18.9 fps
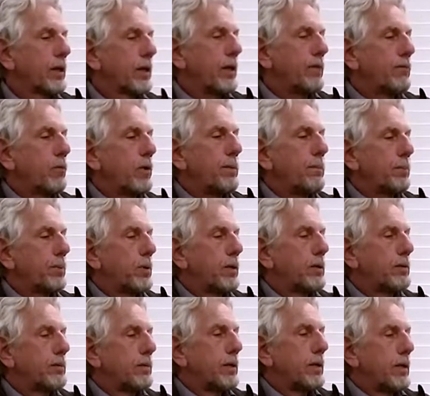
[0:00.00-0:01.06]
if we
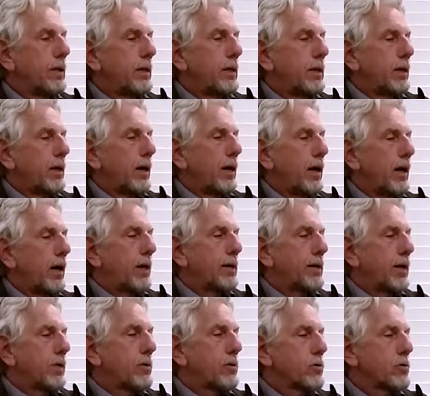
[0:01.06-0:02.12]
put
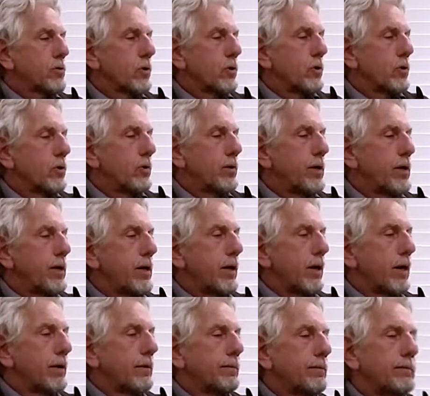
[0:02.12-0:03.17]
another circle here.